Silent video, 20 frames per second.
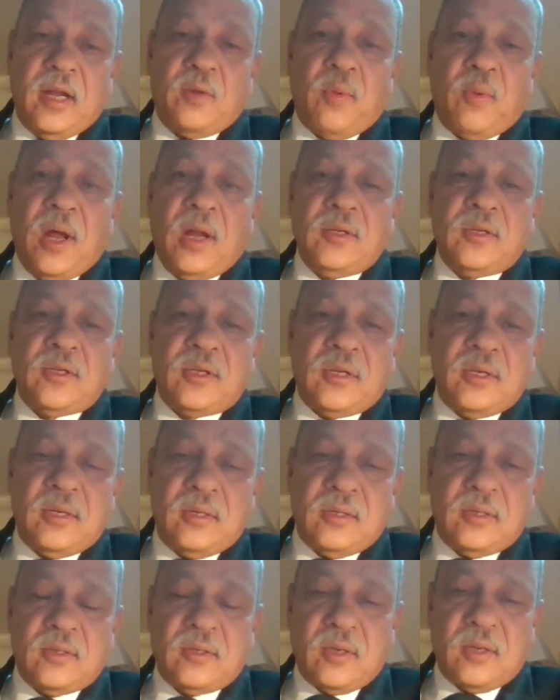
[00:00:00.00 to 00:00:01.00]

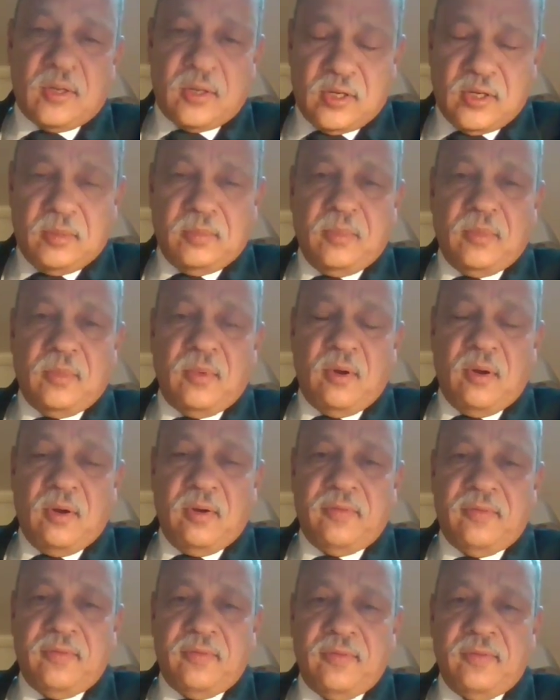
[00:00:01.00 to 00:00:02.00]
advanced system
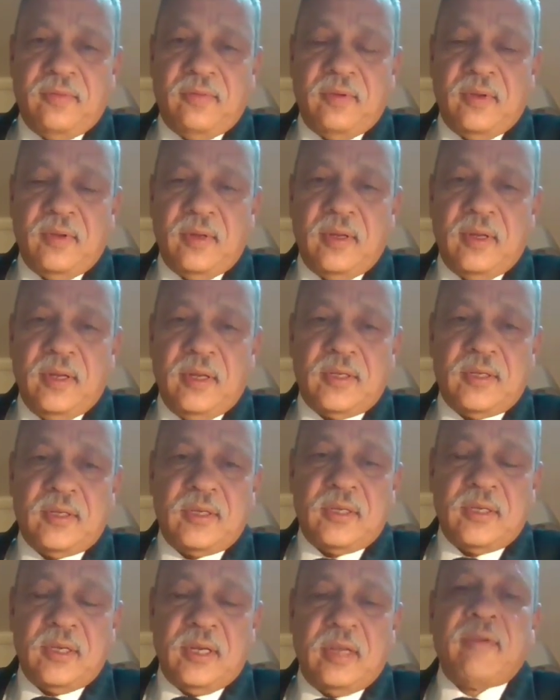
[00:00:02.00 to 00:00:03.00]
of
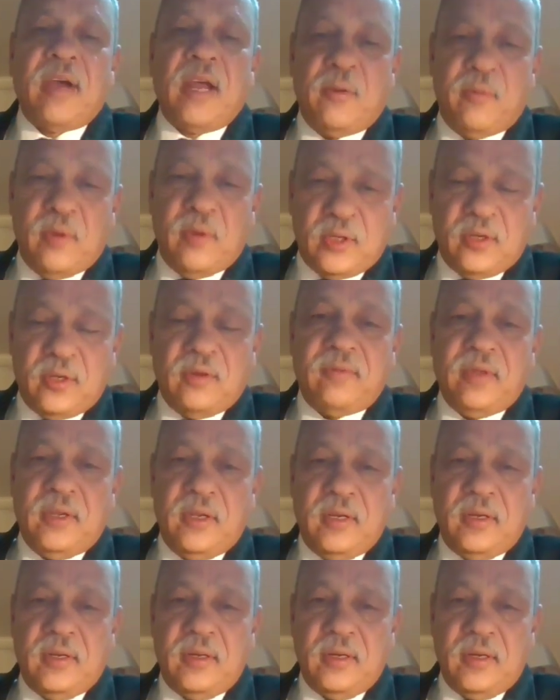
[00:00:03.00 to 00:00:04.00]
its evaluation of
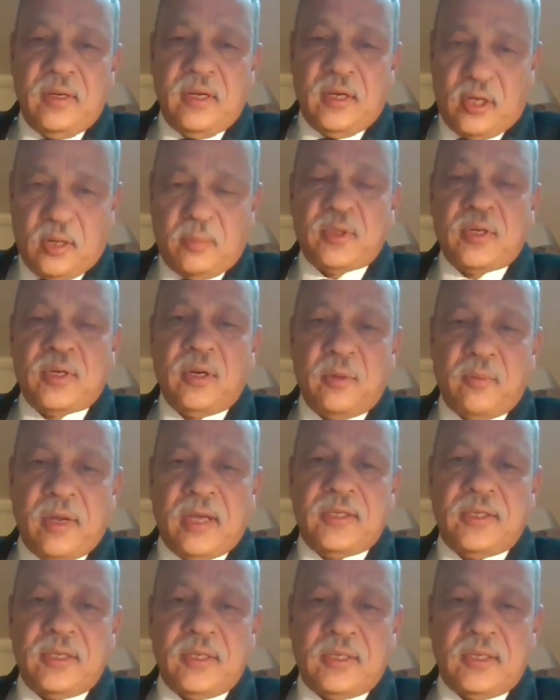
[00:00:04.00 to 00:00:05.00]
the encryption
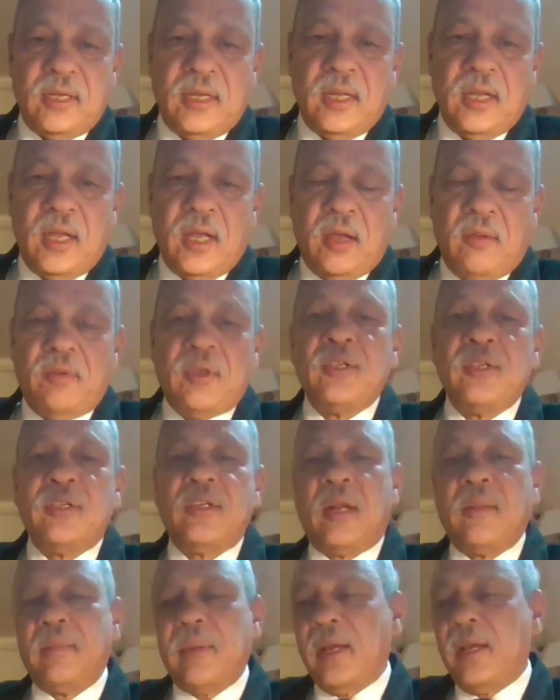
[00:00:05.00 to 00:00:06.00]
devices, which
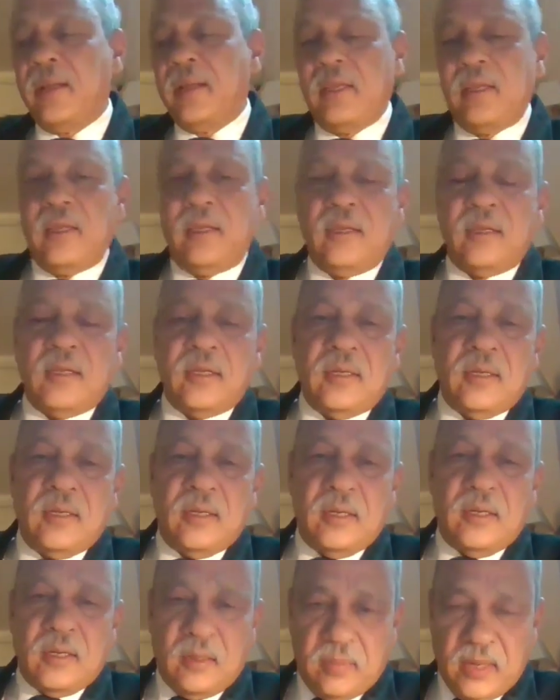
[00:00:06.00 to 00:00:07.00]
is done by the
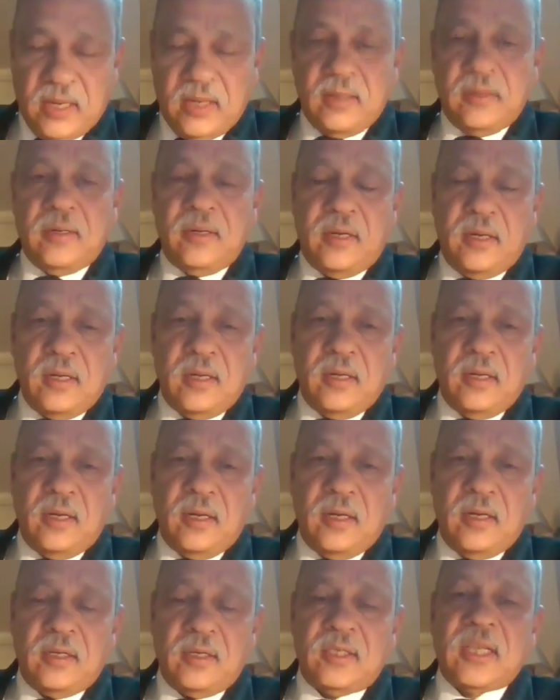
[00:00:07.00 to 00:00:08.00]
by
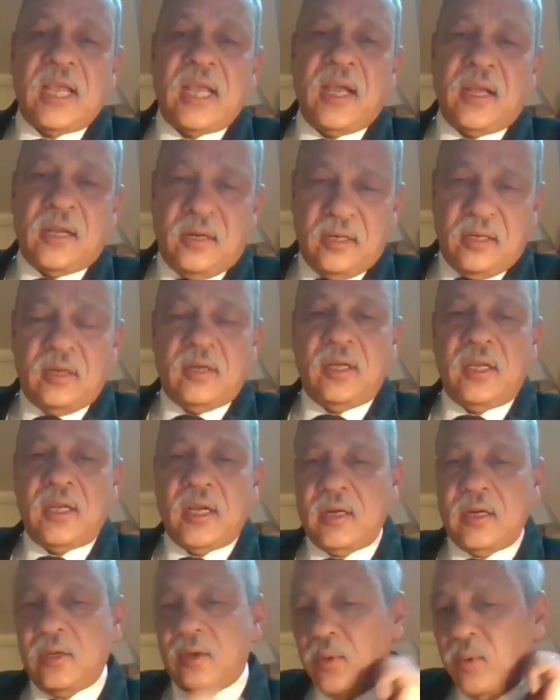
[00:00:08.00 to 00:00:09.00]
a SAG under
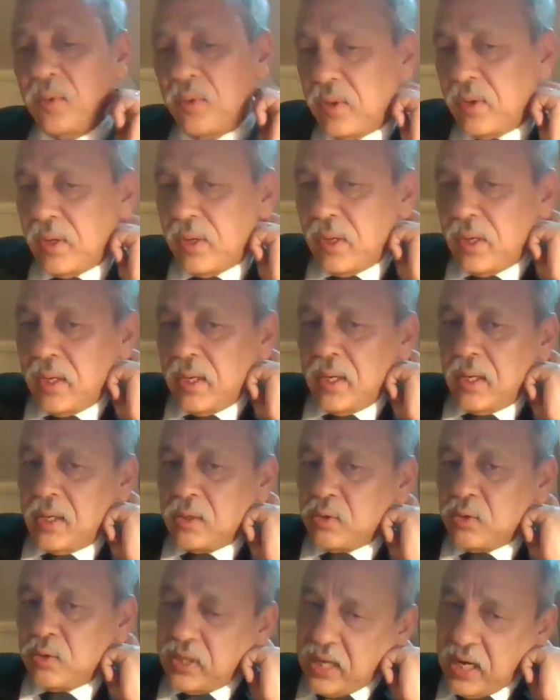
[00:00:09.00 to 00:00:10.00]
DRDO.
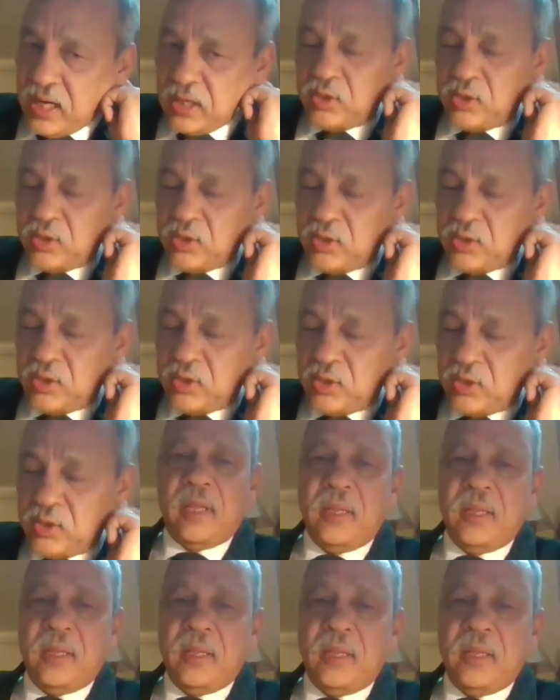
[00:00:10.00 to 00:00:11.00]
So it has to be
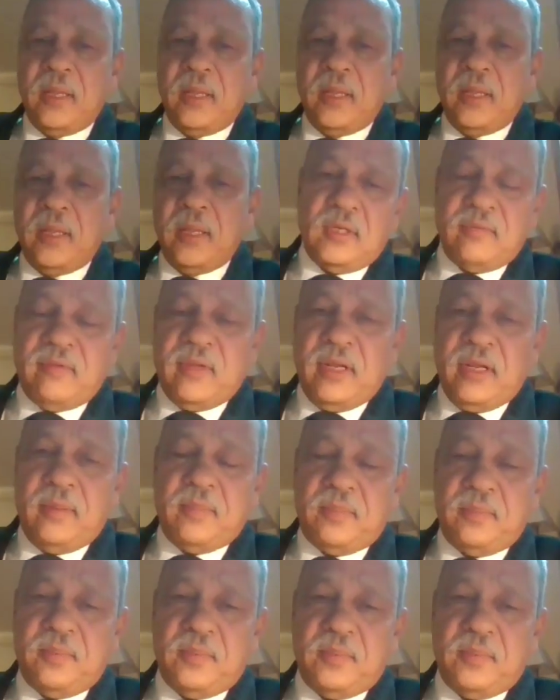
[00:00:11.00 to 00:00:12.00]
approved by them, because there's a
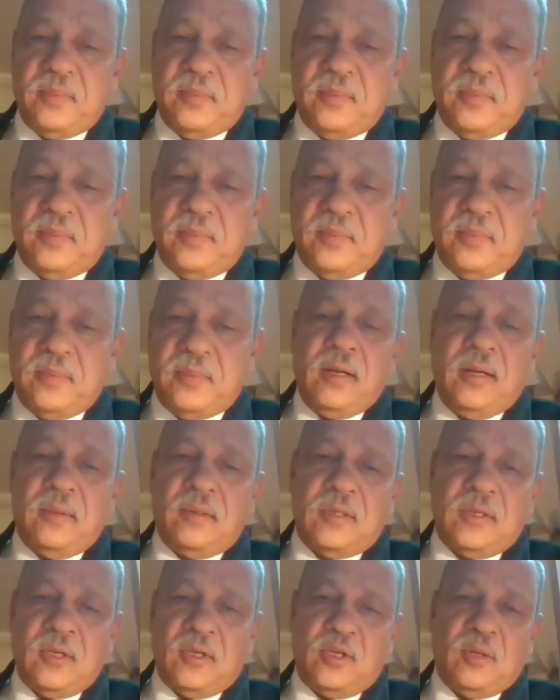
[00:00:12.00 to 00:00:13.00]
very
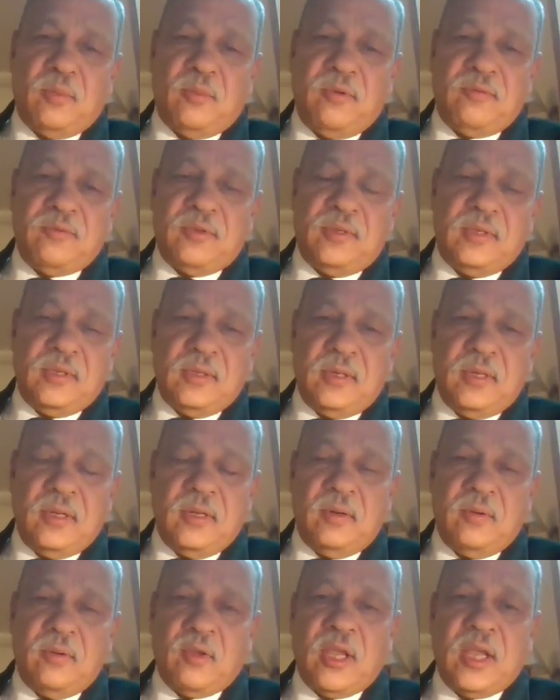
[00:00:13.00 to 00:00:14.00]
detailed system of
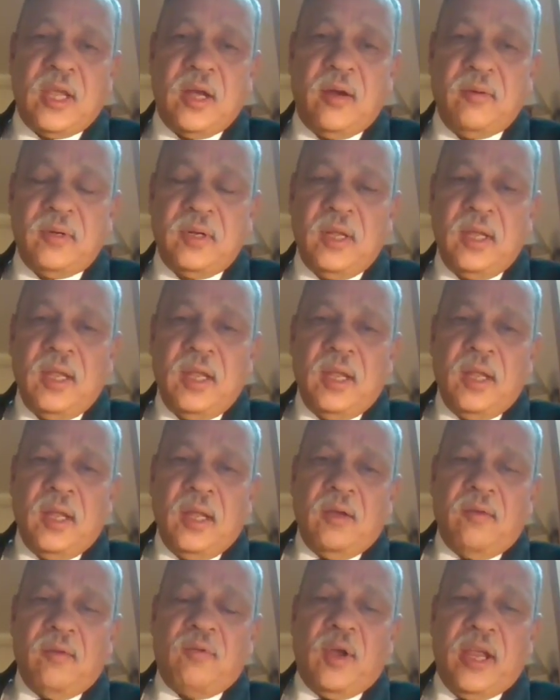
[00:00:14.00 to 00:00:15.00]
looking out
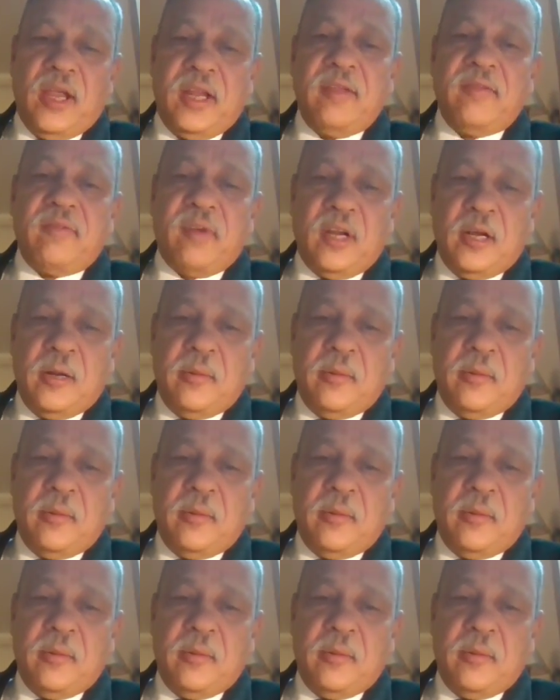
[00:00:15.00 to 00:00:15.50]
for any